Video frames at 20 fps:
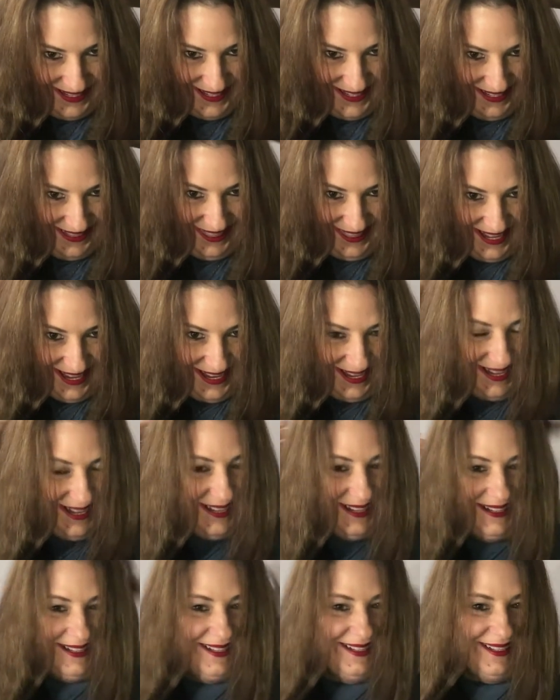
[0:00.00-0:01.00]
and then
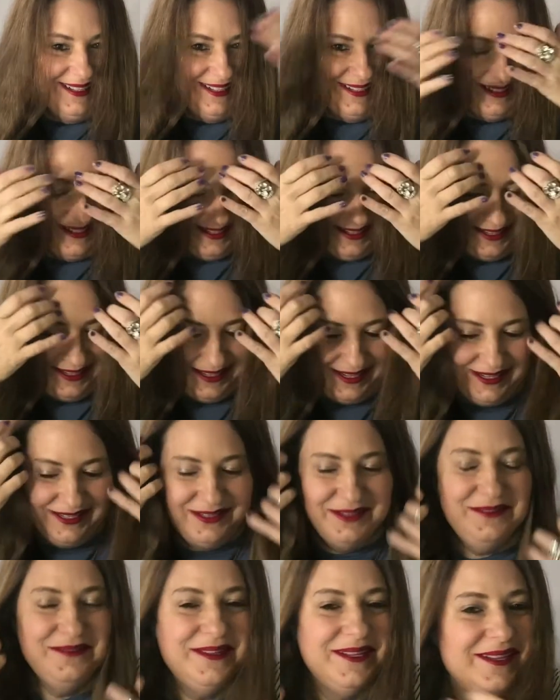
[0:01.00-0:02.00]
I
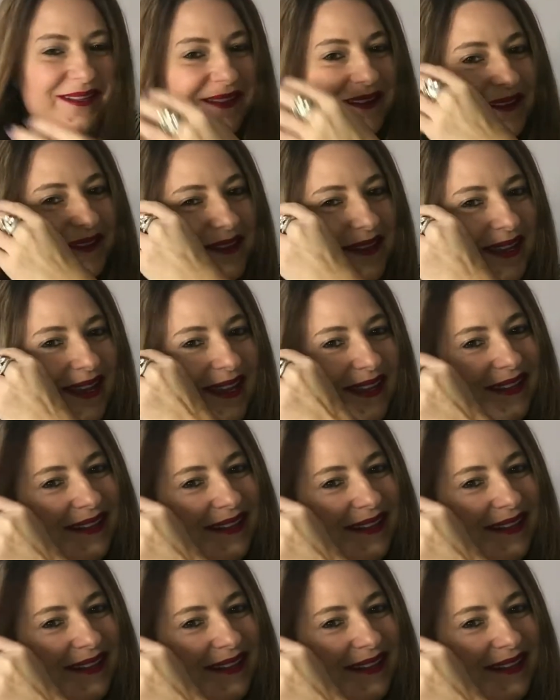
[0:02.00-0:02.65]
do the other side.